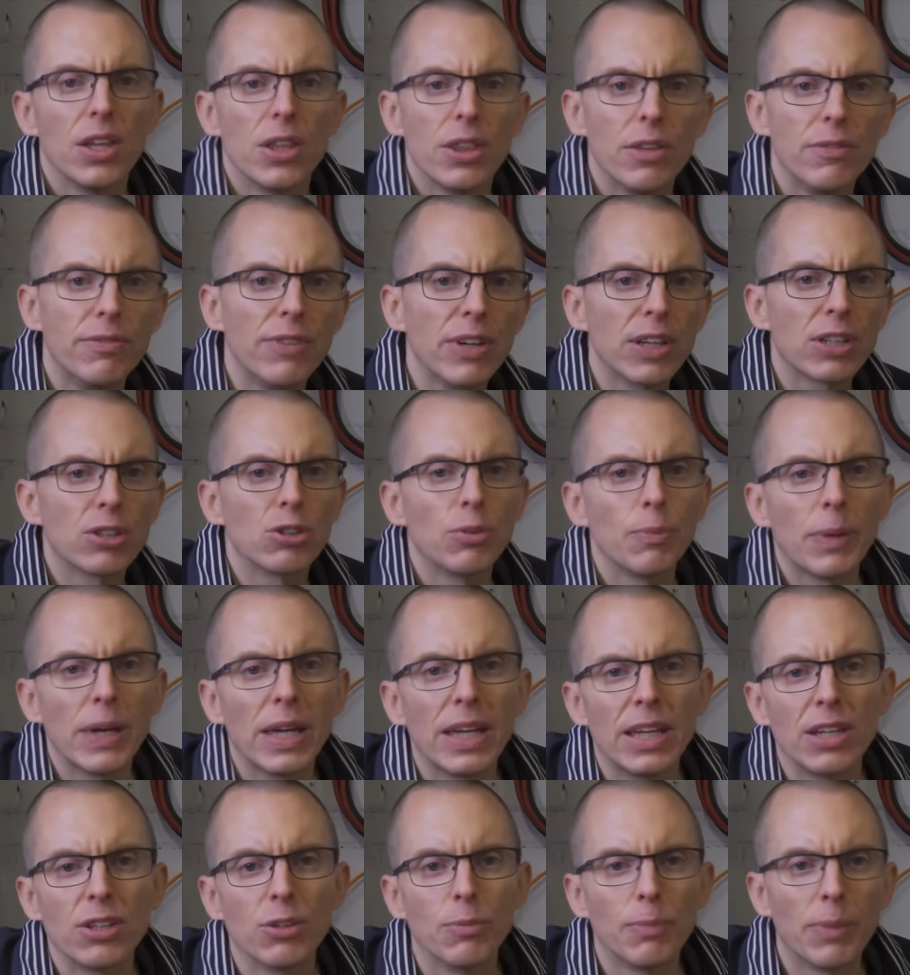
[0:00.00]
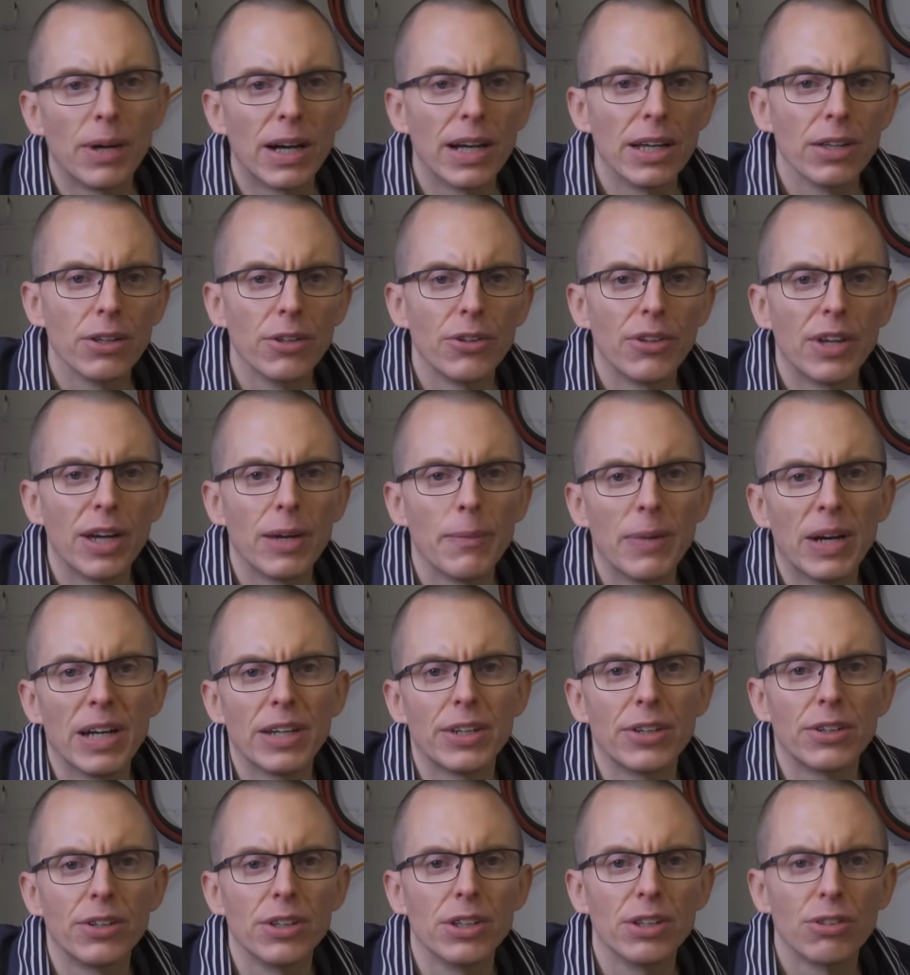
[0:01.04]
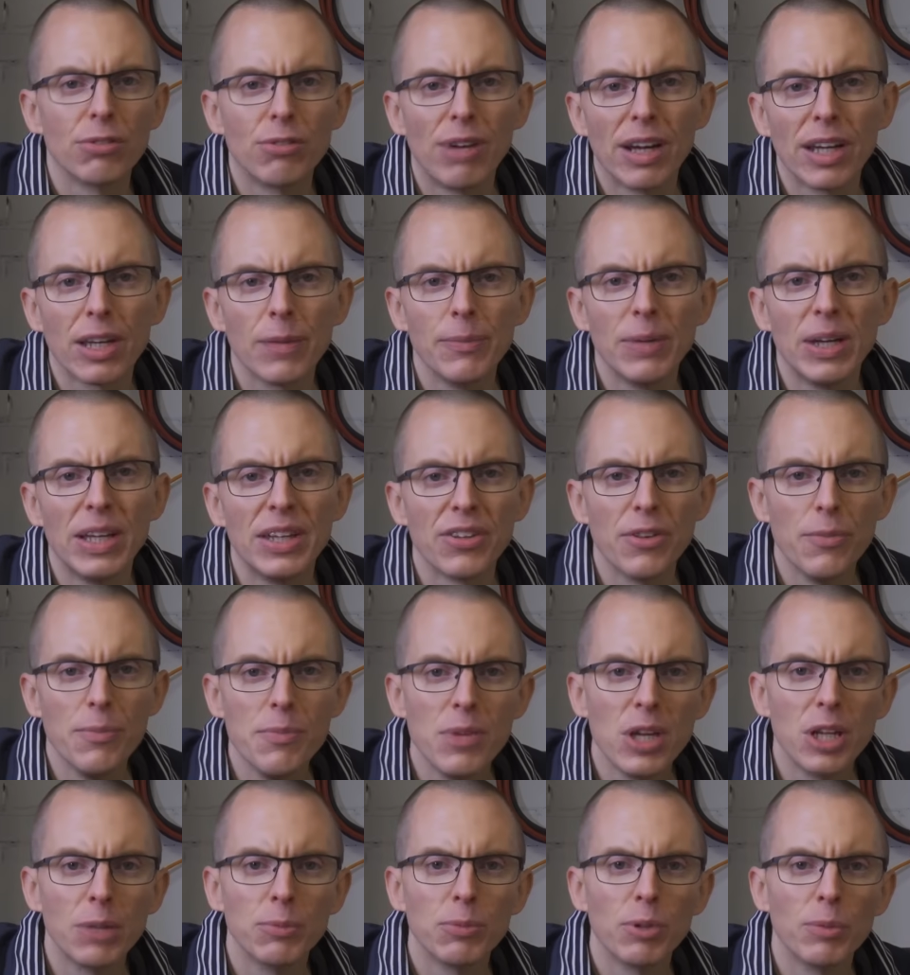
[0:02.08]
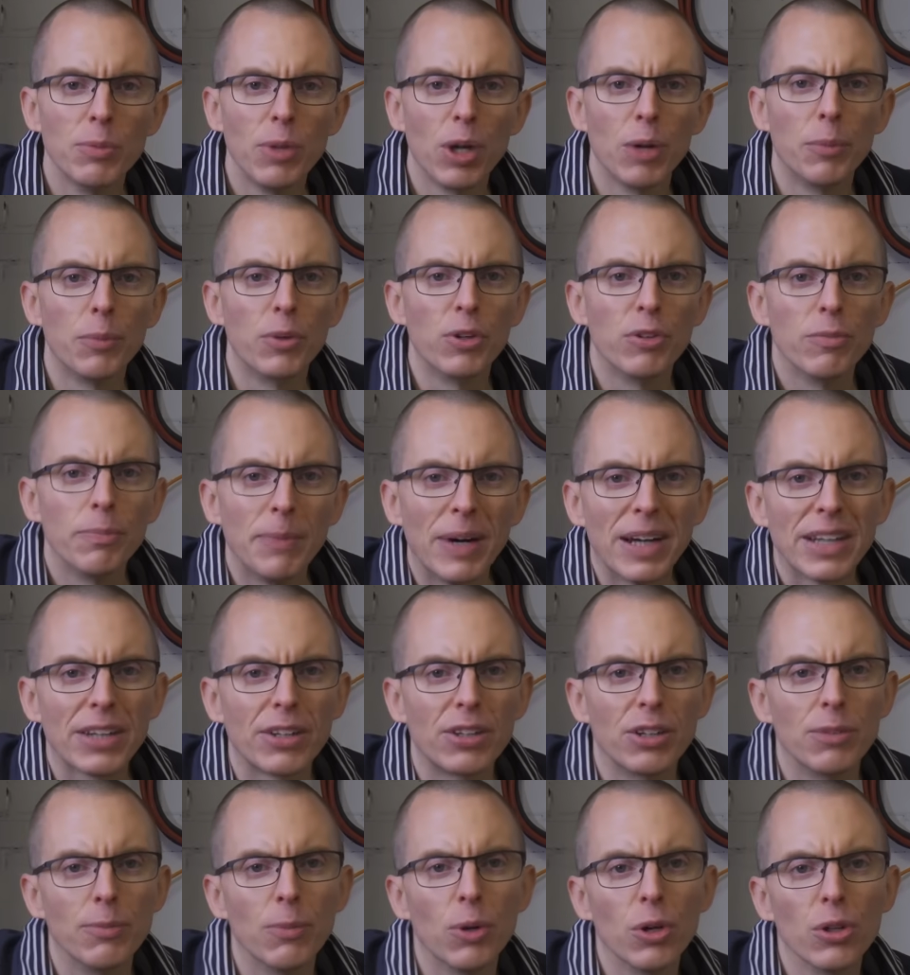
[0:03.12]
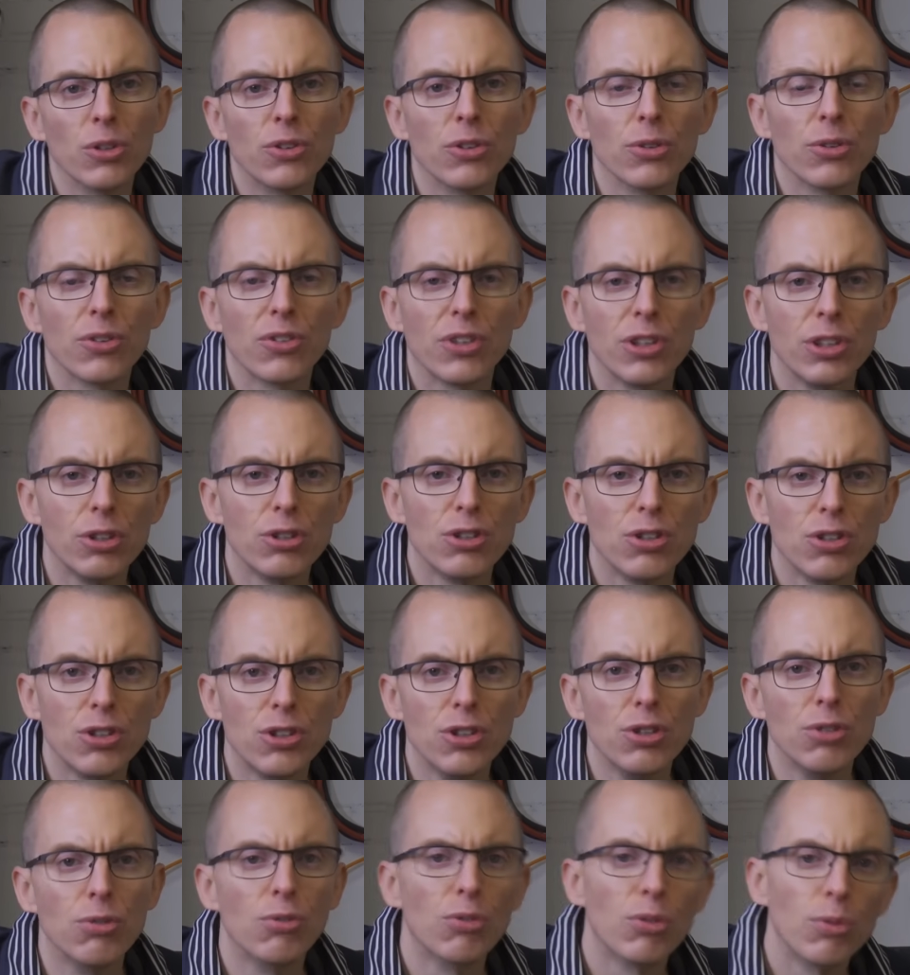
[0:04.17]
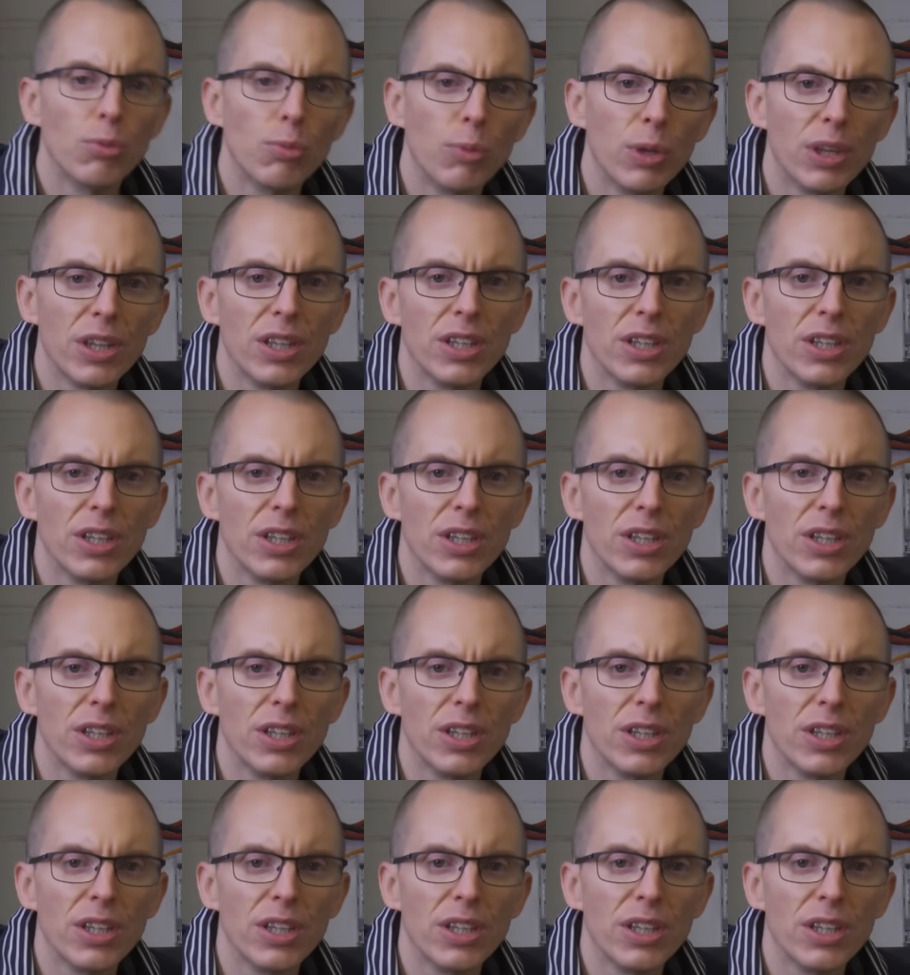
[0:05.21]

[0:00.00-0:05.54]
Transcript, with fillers: The Victron page on Pylontech batteries recommends the minimum number of battery modules that you should use with